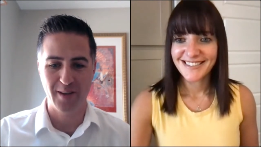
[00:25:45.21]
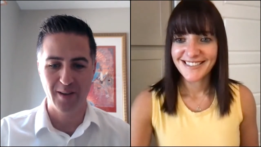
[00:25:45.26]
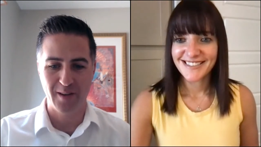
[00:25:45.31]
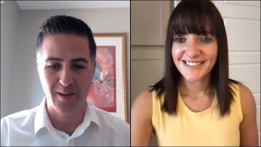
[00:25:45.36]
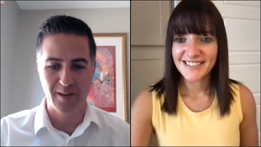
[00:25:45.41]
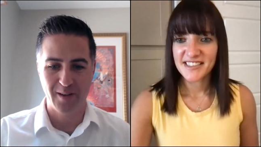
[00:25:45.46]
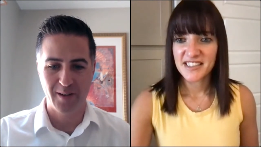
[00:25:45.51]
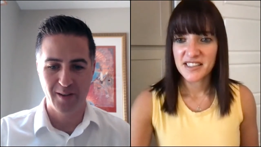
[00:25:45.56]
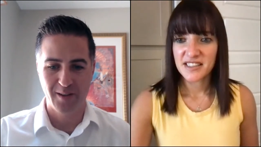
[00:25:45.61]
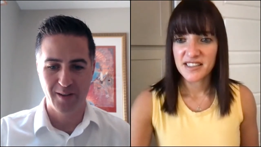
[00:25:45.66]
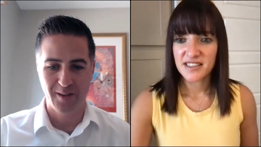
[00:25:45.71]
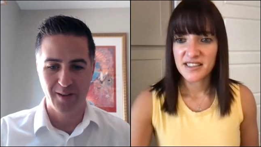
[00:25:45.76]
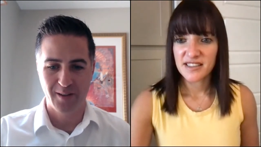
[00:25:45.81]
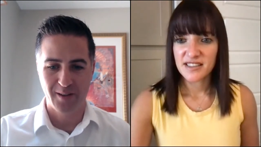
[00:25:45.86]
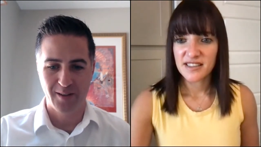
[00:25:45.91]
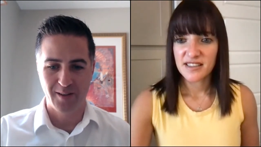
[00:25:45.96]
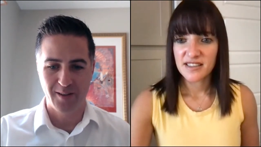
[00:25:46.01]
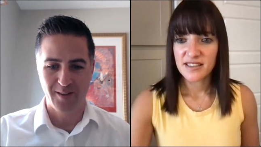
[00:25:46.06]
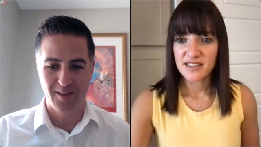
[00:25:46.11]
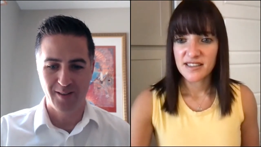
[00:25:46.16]

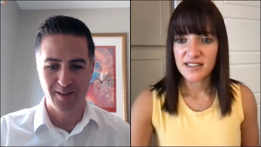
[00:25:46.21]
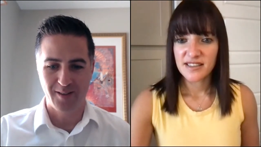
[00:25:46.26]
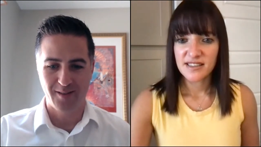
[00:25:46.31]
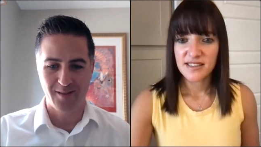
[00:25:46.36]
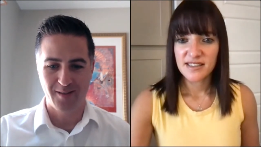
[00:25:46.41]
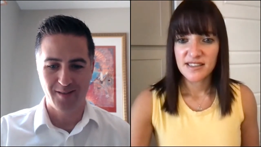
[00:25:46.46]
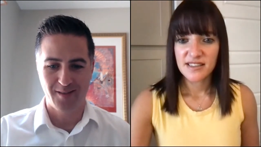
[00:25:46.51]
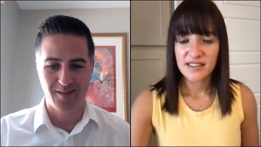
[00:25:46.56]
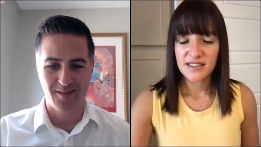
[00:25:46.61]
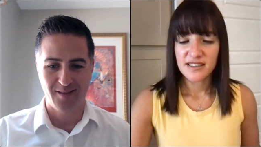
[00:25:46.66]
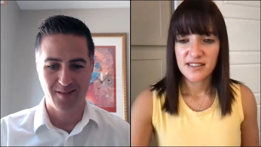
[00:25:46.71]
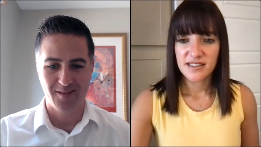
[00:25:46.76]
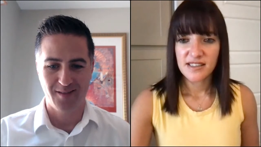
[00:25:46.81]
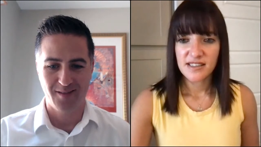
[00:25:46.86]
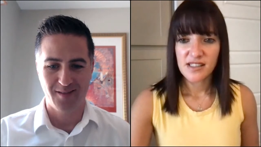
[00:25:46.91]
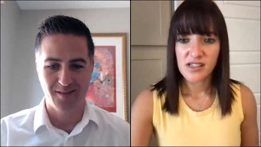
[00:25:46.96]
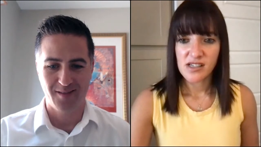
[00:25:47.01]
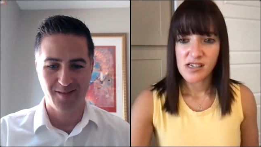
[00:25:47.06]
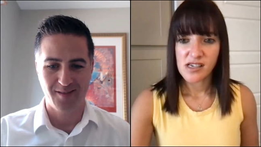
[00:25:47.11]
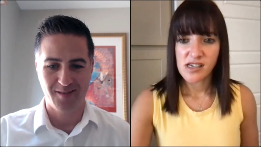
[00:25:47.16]

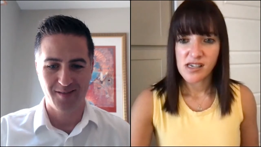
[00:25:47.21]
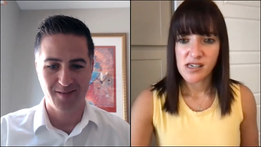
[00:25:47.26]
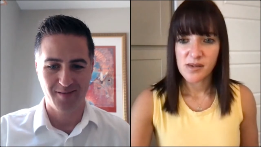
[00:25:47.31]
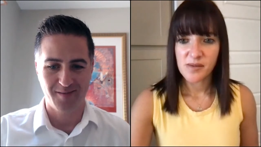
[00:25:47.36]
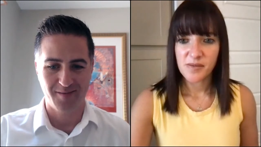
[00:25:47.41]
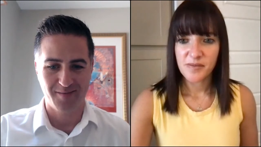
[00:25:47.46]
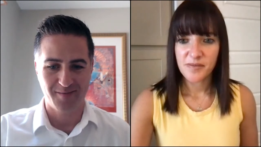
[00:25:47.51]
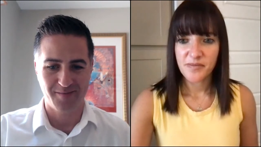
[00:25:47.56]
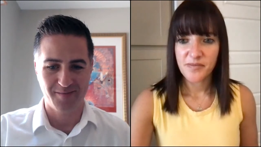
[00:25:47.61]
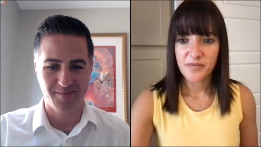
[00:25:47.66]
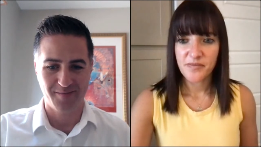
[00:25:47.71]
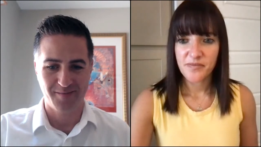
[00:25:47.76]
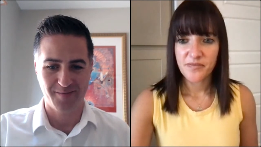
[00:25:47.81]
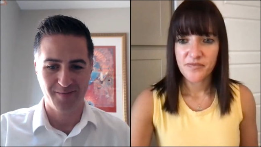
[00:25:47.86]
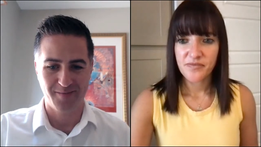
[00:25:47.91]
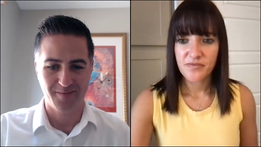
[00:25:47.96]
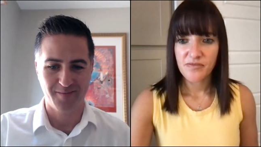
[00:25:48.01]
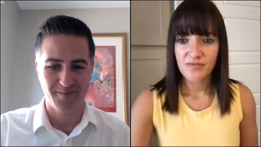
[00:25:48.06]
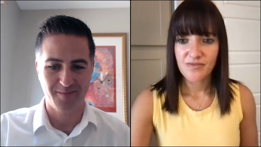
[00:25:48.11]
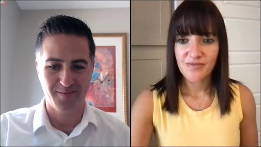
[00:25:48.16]

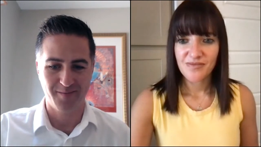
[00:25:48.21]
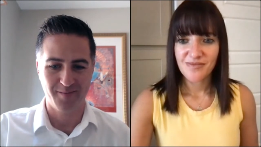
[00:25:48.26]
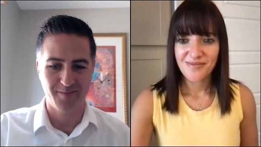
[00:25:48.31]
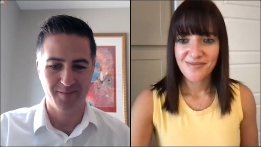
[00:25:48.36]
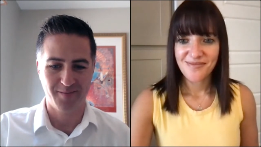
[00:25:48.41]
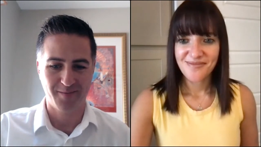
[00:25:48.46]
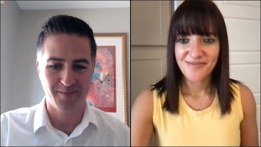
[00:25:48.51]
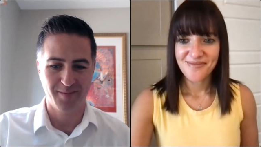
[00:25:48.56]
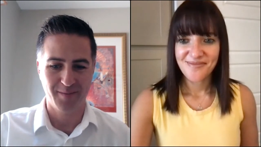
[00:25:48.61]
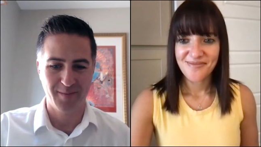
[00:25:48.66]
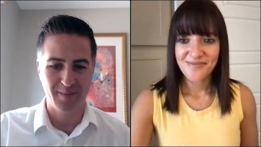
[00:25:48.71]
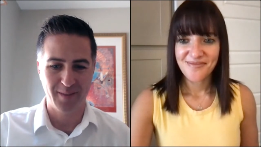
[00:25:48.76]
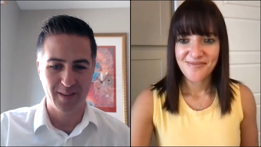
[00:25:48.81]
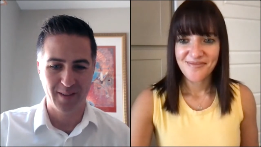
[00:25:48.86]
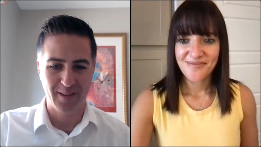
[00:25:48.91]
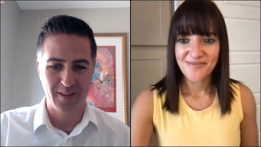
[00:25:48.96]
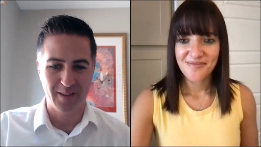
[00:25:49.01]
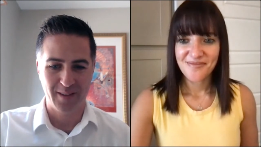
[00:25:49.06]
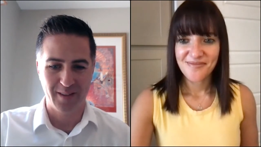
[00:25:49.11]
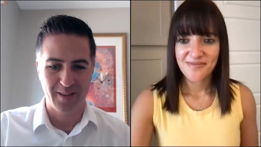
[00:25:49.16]

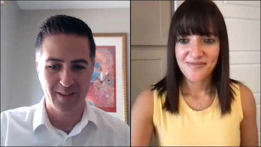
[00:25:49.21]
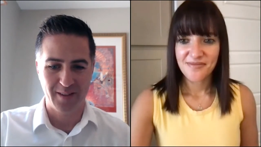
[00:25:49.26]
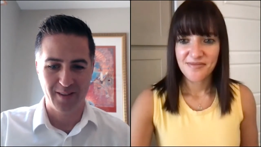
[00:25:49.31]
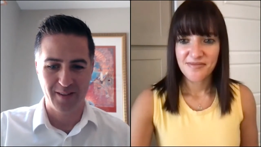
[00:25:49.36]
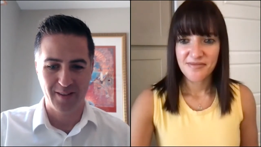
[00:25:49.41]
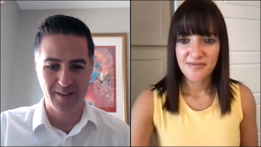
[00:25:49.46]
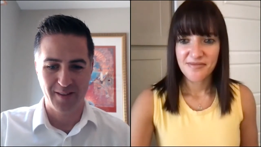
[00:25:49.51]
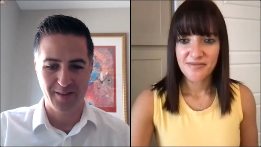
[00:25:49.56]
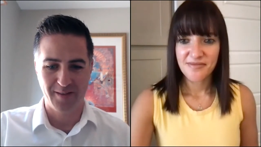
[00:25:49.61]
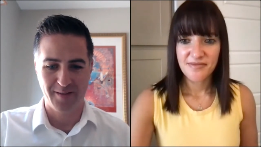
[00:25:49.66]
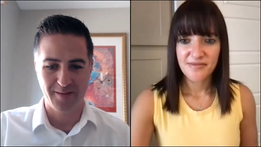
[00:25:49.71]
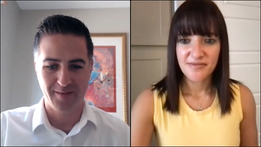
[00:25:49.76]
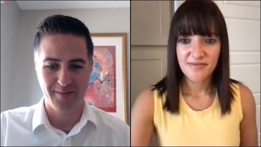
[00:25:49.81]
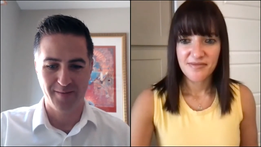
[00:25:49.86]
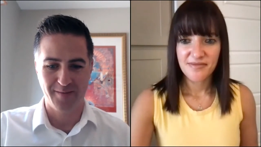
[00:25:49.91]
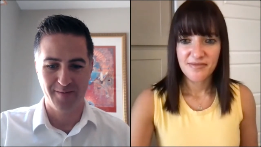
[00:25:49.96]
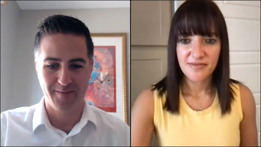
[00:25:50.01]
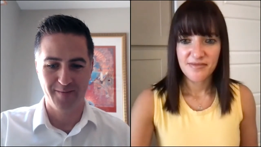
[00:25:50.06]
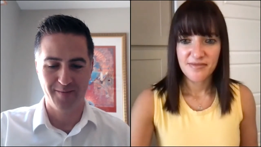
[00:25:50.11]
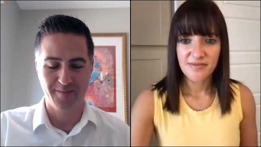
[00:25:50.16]

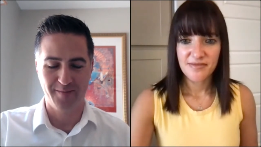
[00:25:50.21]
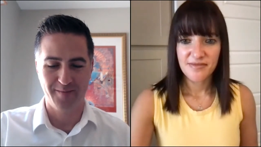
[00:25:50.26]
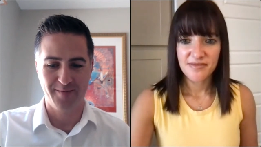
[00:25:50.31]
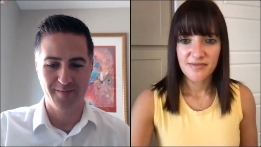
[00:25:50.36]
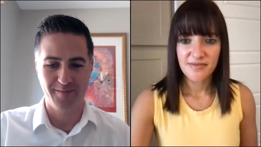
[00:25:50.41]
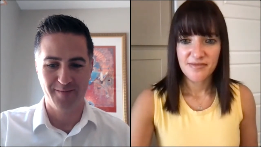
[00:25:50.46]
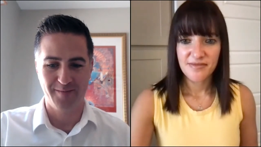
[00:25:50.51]
[no speech]